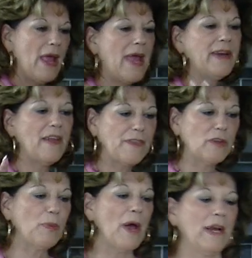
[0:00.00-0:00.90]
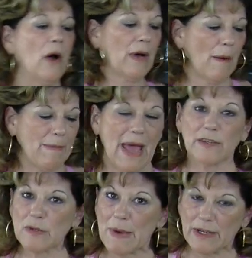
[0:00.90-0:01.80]
And at this point I'll come
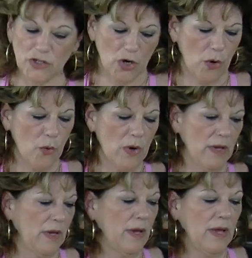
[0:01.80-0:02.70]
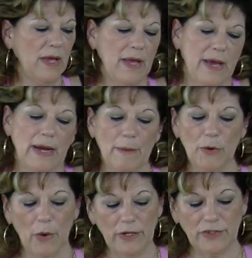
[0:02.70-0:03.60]
back to my dough and I'm
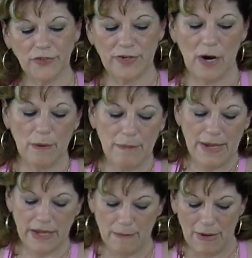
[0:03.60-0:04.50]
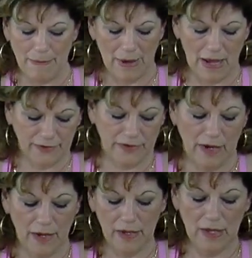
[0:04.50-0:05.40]
going to start making my pasta.